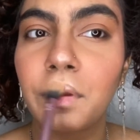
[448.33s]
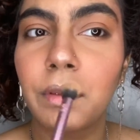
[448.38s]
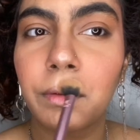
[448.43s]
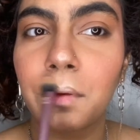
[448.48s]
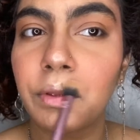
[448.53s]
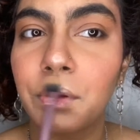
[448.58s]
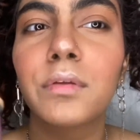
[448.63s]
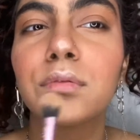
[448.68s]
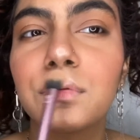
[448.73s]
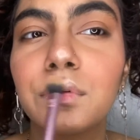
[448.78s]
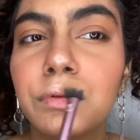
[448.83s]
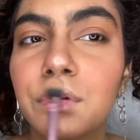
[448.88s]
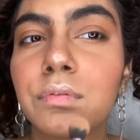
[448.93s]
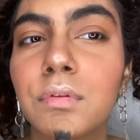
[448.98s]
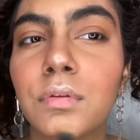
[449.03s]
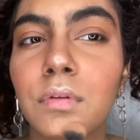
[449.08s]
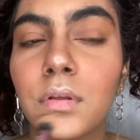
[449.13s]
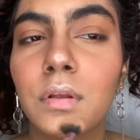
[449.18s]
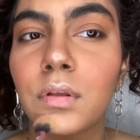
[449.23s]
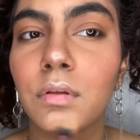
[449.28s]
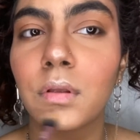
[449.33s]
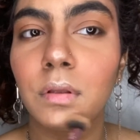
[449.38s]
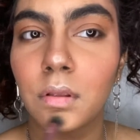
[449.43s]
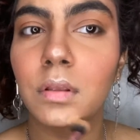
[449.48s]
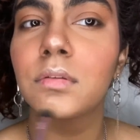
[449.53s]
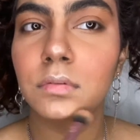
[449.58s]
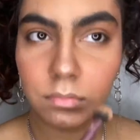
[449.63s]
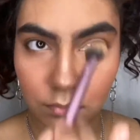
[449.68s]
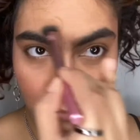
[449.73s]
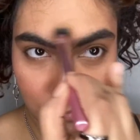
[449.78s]
But I like
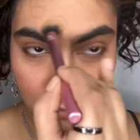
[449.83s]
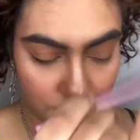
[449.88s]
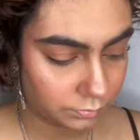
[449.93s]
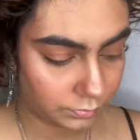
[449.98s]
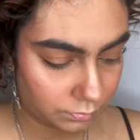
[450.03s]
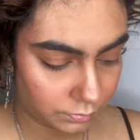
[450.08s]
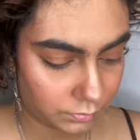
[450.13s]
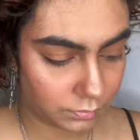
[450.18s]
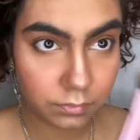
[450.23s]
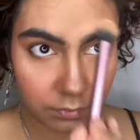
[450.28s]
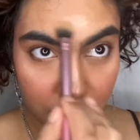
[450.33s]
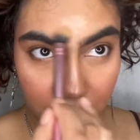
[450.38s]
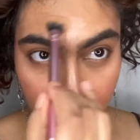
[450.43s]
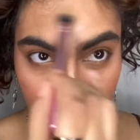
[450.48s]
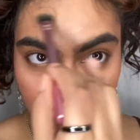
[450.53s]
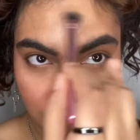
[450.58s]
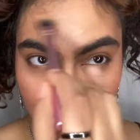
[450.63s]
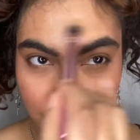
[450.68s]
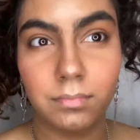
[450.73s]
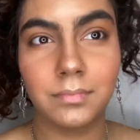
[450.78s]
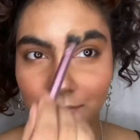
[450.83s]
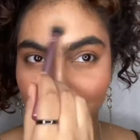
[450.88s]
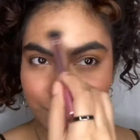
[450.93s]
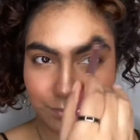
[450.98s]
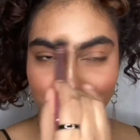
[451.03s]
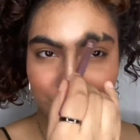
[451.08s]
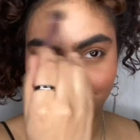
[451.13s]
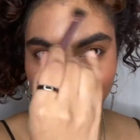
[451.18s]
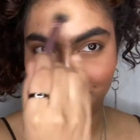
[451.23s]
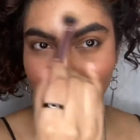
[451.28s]
for my highlight to
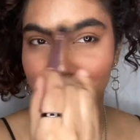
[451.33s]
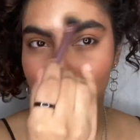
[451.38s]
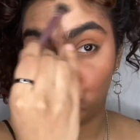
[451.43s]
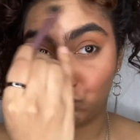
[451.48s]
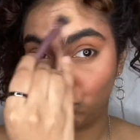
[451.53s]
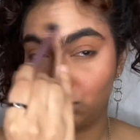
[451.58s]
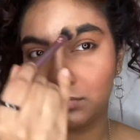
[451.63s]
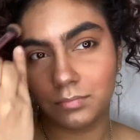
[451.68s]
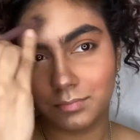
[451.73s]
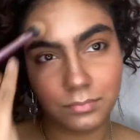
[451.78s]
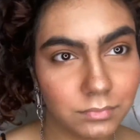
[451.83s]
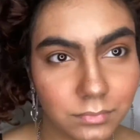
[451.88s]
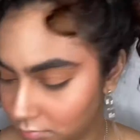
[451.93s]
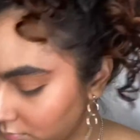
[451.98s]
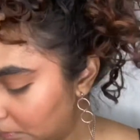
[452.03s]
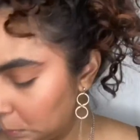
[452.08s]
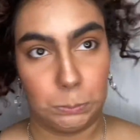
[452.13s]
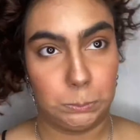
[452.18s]
be seen by